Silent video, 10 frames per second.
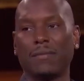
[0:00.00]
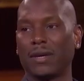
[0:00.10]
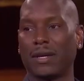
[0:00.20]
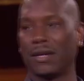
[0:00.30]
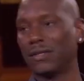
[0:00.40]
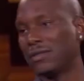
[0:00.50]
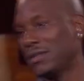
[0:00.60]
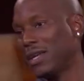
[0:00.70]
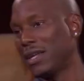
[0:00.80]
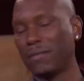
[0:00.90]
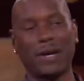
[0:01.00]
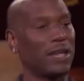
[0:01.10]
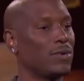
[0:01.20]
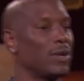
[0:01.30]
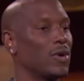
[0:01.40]
Because
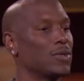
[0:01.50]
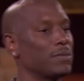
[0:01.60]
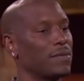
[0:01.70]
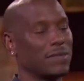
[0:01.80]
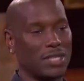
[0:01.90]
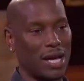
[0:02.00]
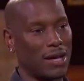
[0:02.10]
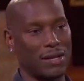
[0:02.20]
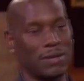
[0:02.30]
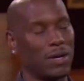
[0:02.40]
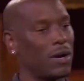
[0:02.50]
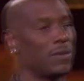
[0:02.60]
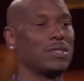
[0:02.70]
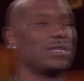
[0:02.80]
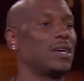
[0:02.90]
anybody who knows me from childhood will
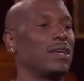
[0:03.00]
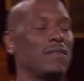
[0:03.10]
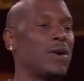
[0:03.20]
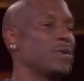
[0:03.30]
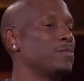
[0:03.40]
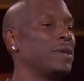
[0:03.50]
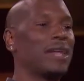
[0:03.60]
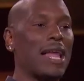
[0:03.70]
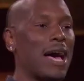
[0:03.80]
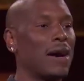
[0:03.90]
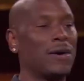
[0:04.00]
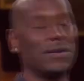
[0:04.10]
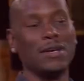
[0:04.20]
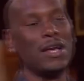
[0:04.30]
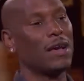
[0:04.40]
always tell you I've always been
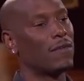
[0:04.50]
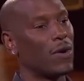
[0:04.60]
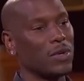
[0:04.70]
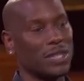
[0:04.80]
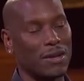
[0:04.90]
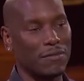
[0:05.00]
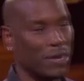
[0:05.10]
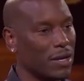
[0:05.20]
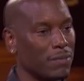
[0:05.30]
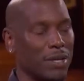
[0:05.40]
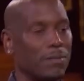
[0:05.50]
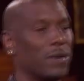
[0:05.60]
loud, I've always had a very big